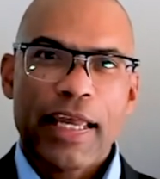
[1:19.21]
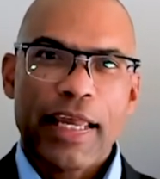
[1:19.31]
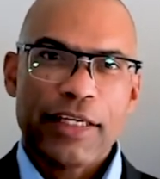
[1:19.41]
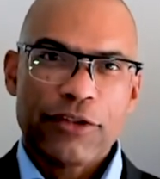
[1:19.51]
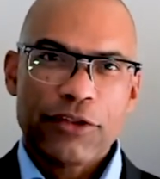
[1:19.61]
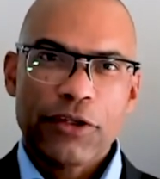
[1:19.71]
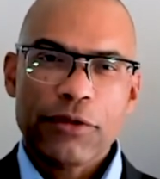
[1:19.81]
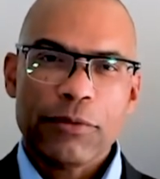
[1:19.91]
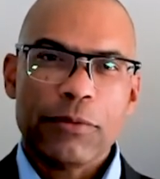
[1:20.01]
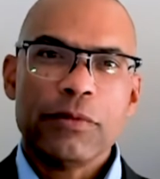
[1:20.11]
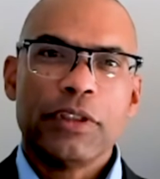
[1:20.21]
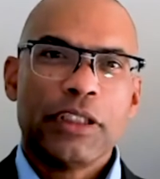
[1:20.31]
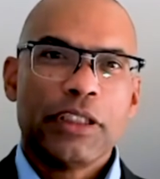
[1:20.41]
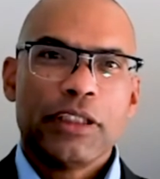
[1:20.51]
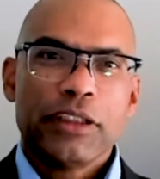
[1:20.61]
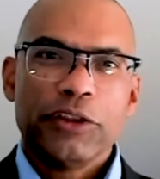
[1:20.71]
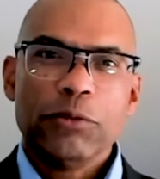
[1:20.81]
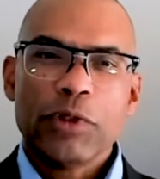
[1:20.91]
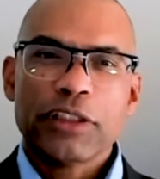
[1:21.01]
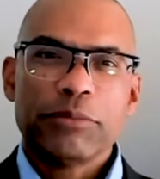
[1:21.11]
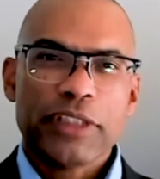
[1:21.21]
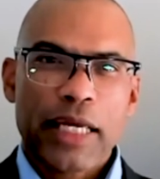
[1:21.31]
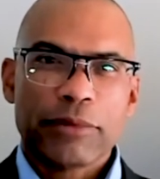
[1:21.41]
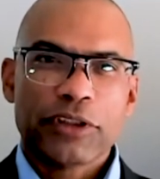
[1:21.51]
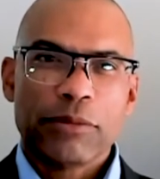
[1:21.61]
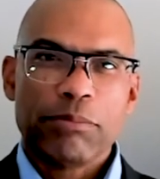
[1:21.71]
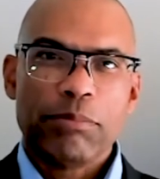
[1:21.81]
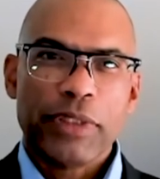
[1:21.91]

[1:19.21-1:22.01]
And two, you want to be able to